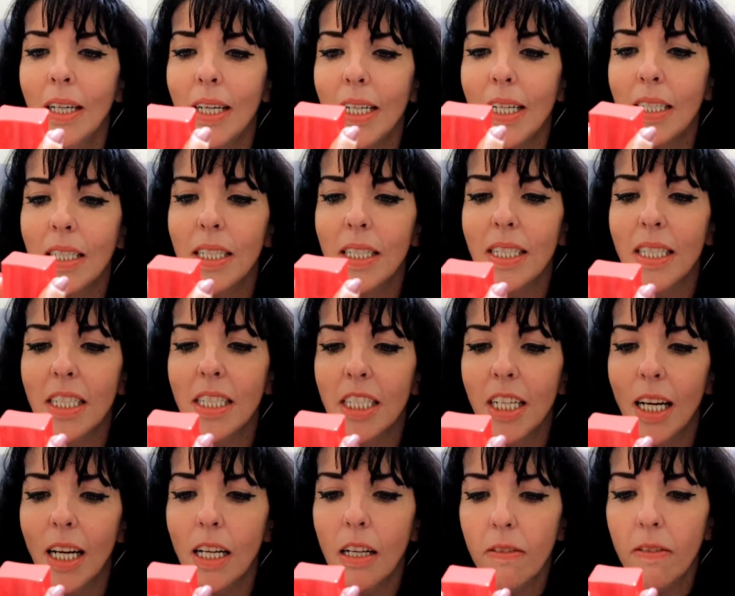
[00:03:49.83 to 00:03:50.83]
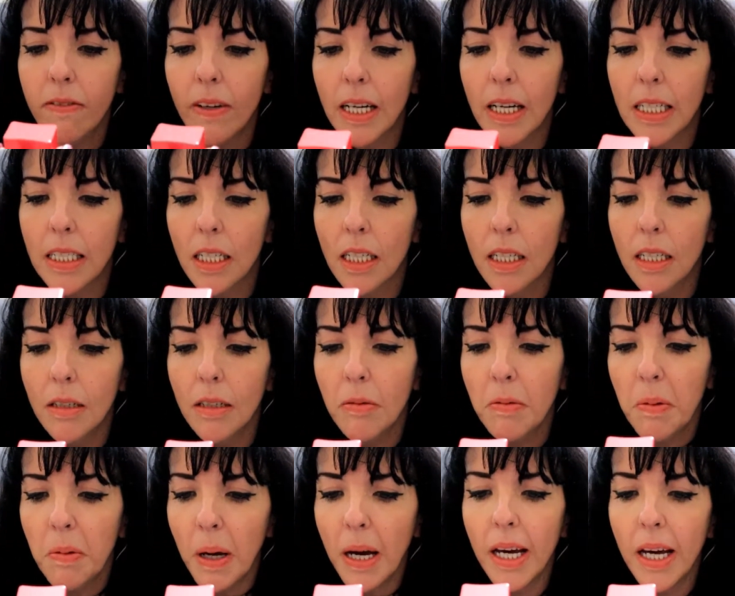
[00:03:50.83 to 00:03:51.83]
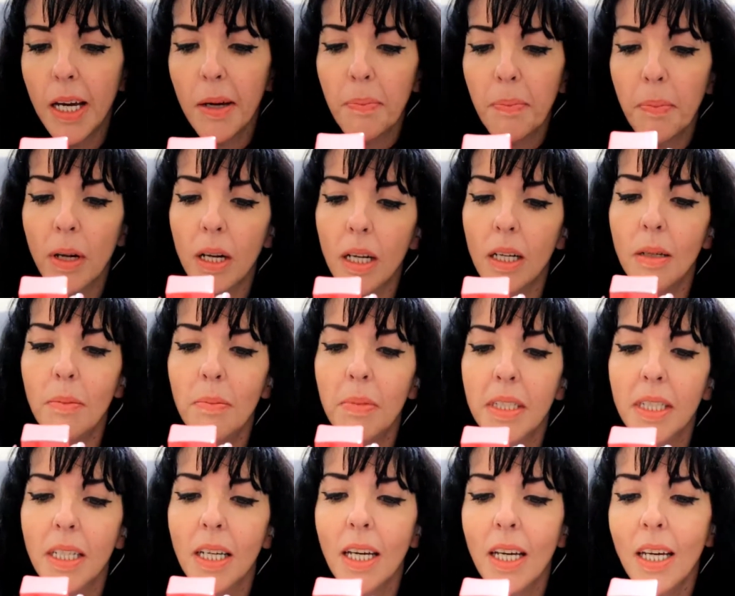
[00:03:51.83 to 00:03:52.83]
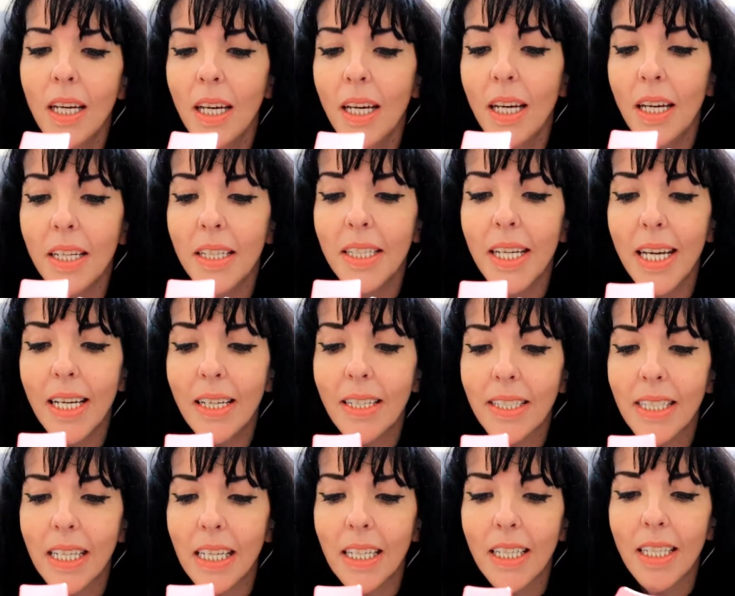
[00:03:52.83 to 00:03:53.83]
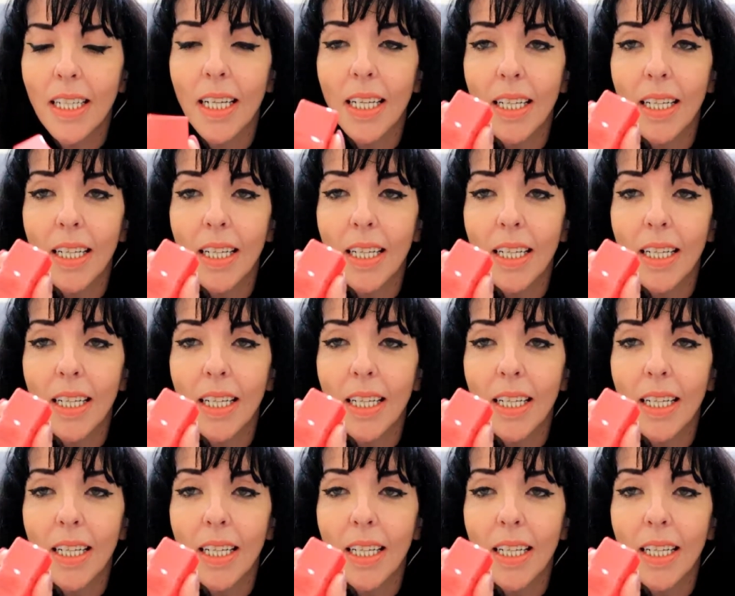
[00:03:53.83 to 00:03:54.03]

It is a gel effect long wear plumped nails ink